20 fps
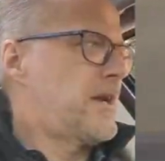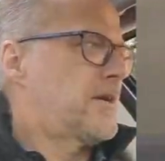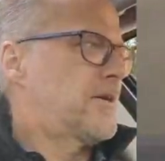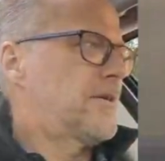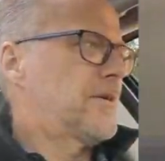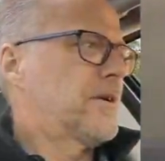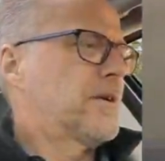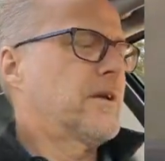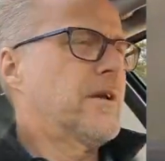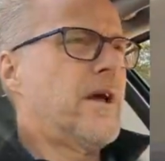
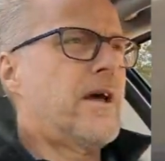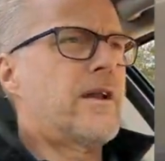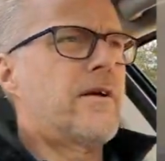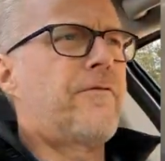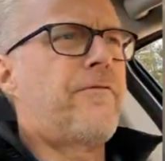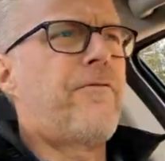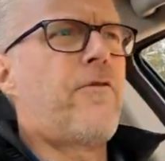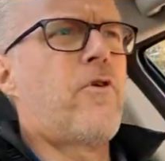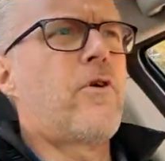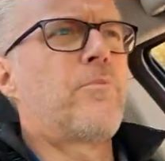a
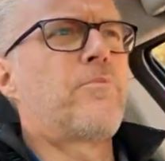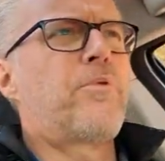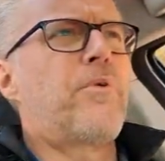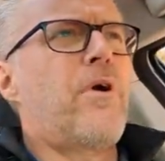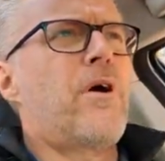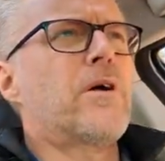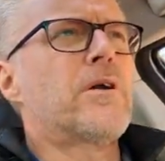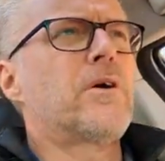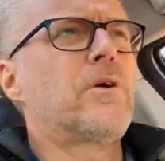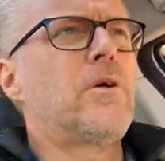Ford
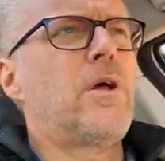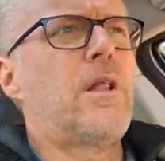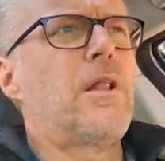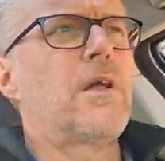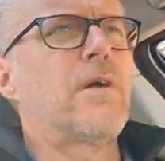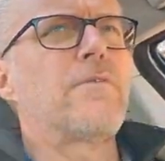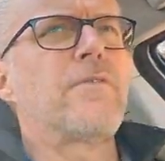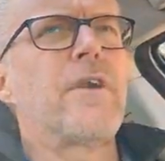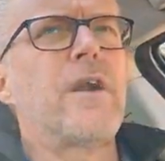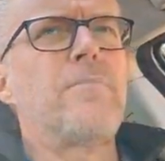Bronco all
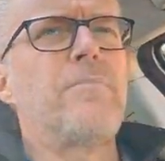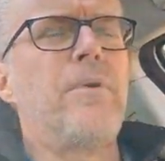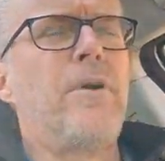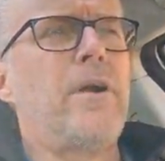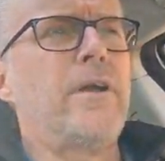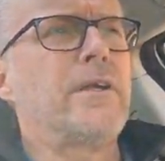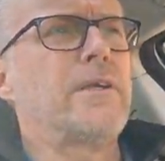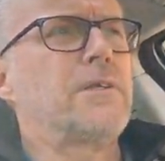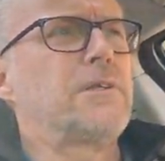over our butt.